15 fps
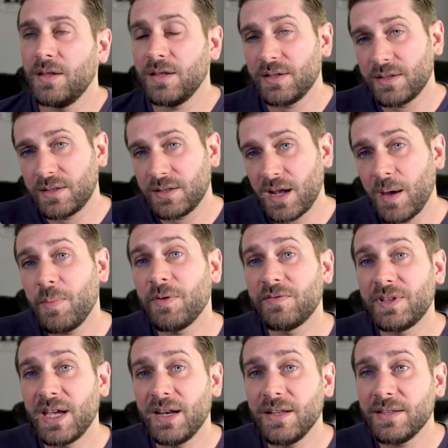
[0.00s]
This type
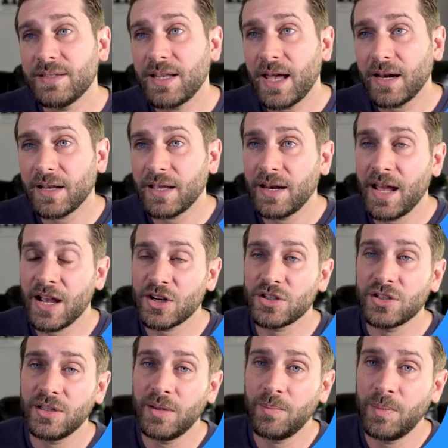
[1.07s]
of data set can
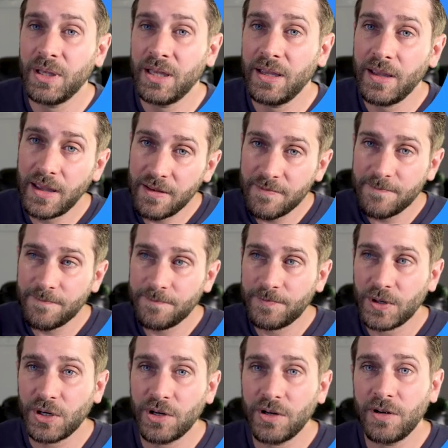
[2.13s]
actually be
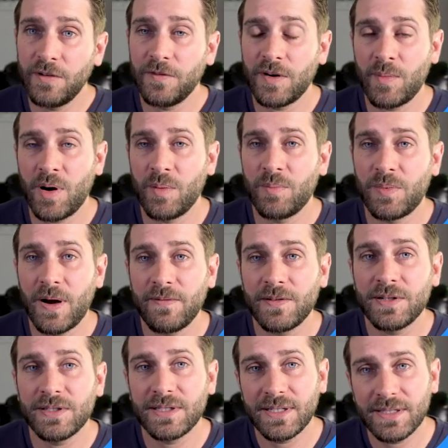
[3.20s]
inferred from our
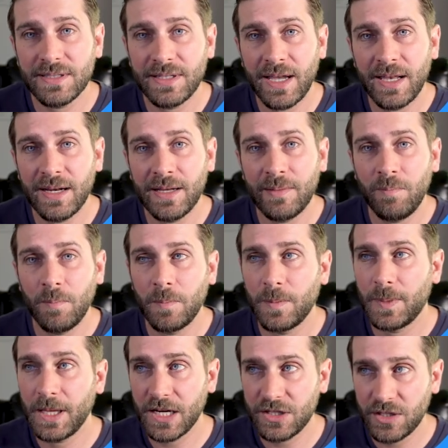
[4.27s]
preferences data
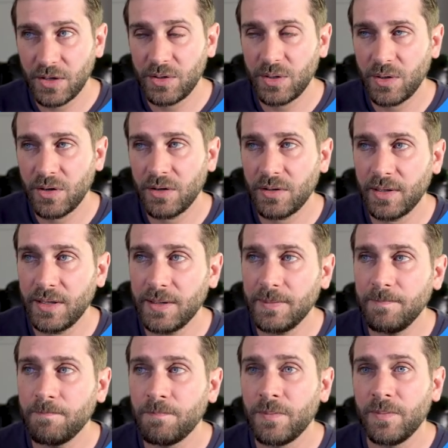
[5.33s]
that I showed you
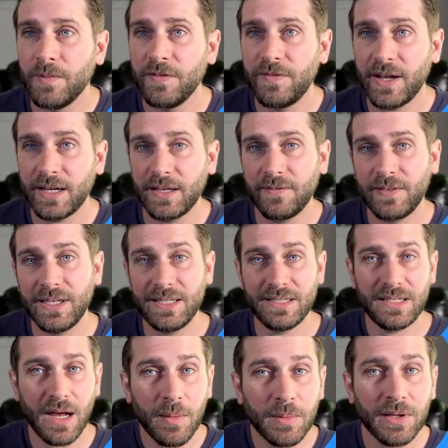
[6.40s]
earlier, effectively
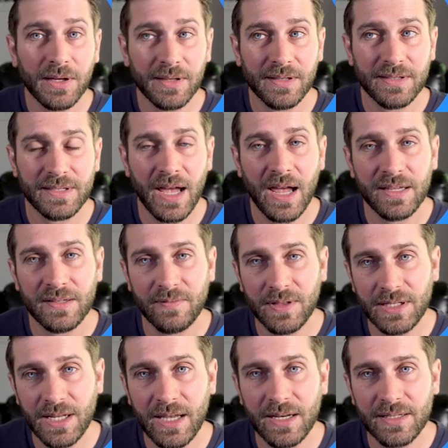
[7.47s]
doubling the size of
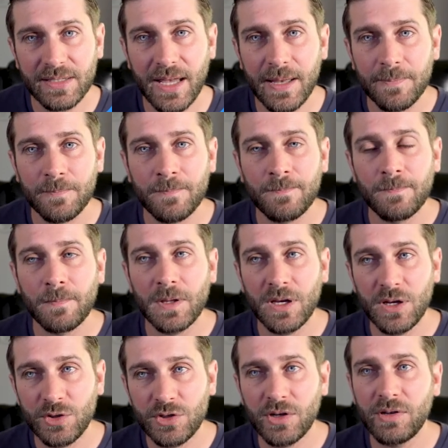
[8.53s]
the data set.
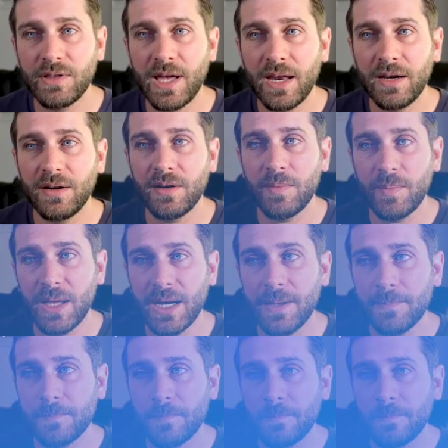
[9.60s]
And I'll show you that here in a minute.